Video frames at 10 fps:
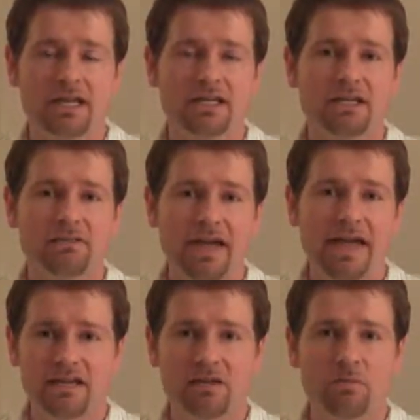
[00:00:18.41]
and give
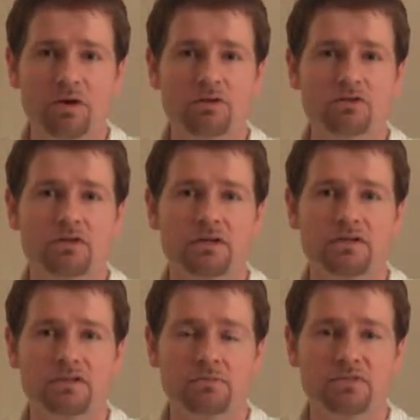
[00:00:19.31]

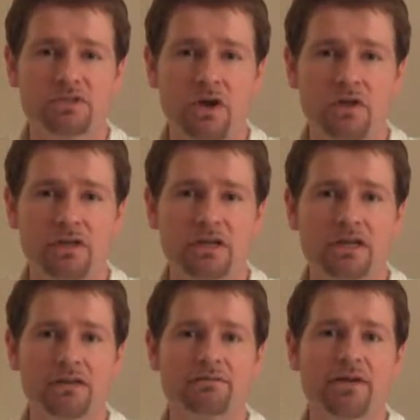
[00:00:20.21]
acupuncturists some solid
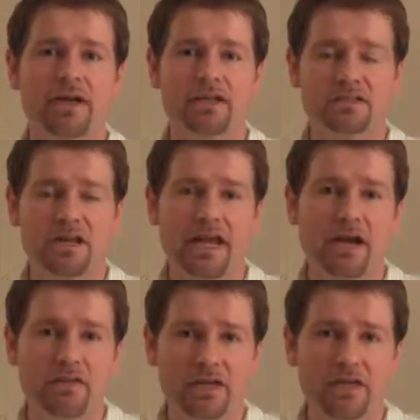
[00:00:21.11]
advice on
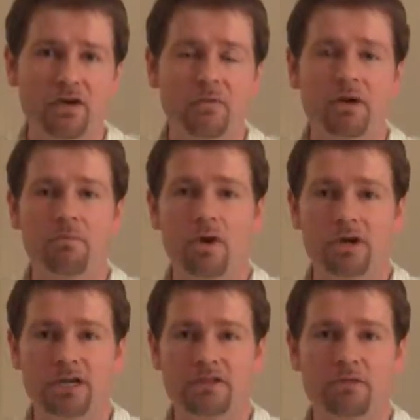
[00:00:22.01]
how they can go about
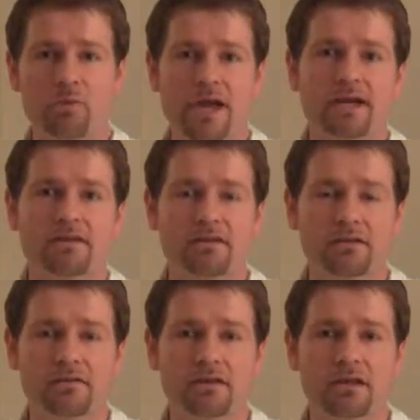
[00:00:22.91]
marketing their
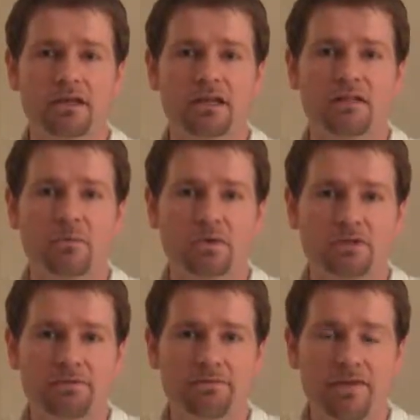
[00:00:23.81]
practices in the
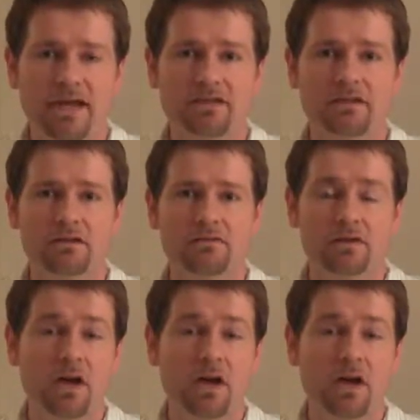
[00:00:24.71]
most effective,